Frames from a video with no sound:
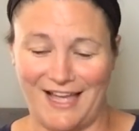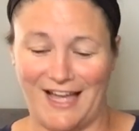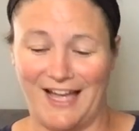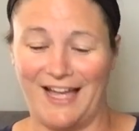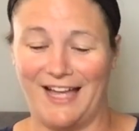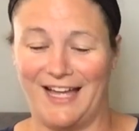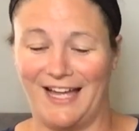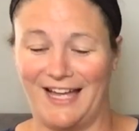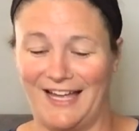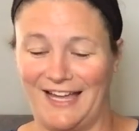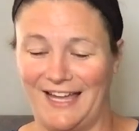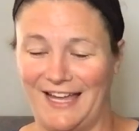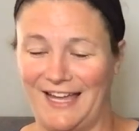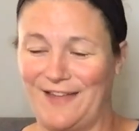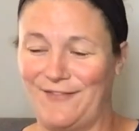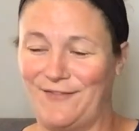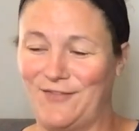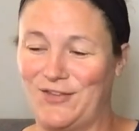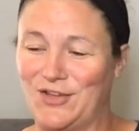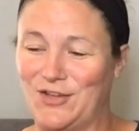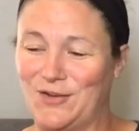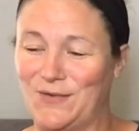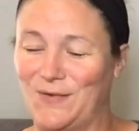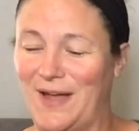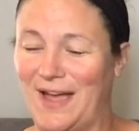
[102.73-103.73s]
Uh,
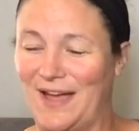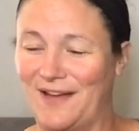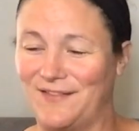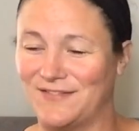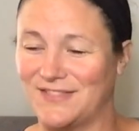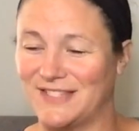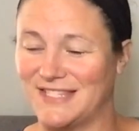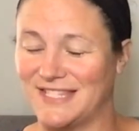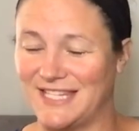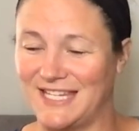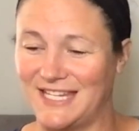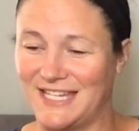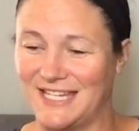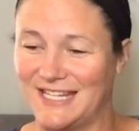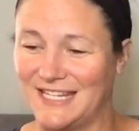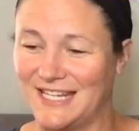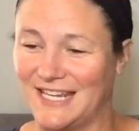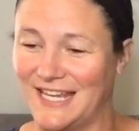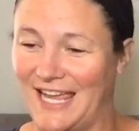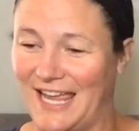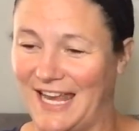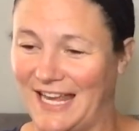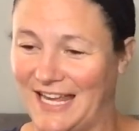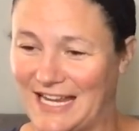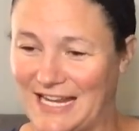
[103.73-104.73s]
if you have seen
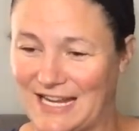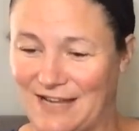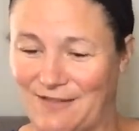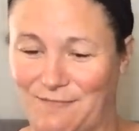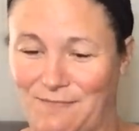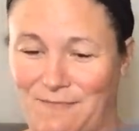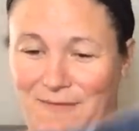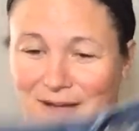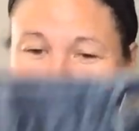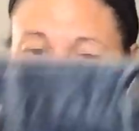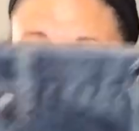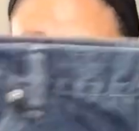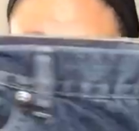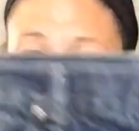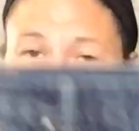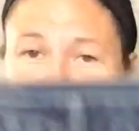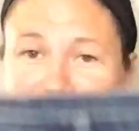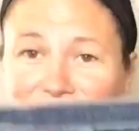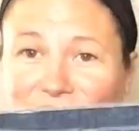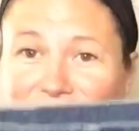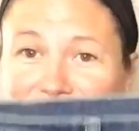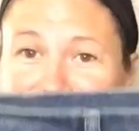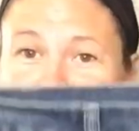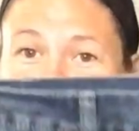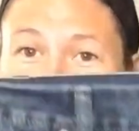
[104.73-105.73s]
any of my
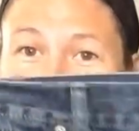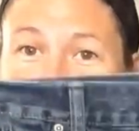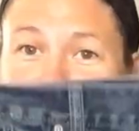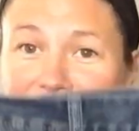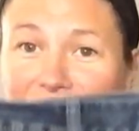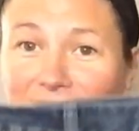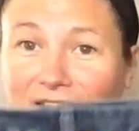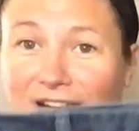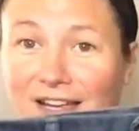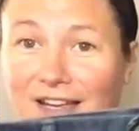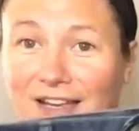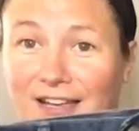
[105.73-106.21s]
other